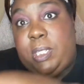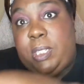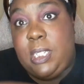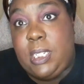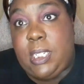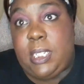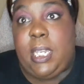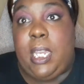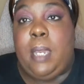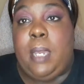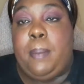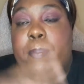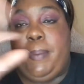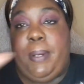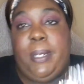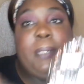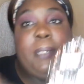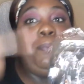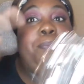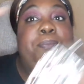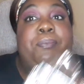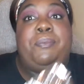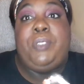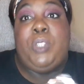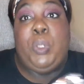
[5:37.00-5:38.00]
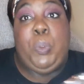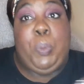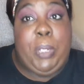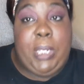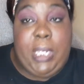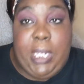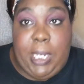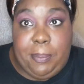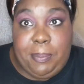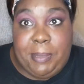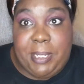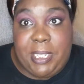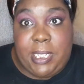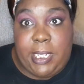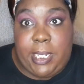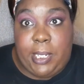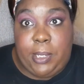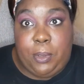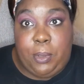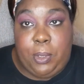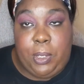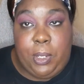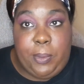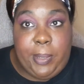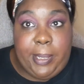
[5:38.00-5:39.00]
this cap on, and we keep this
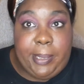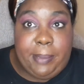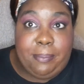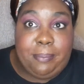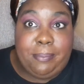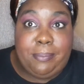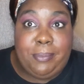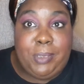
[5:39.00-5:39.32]
cycle going.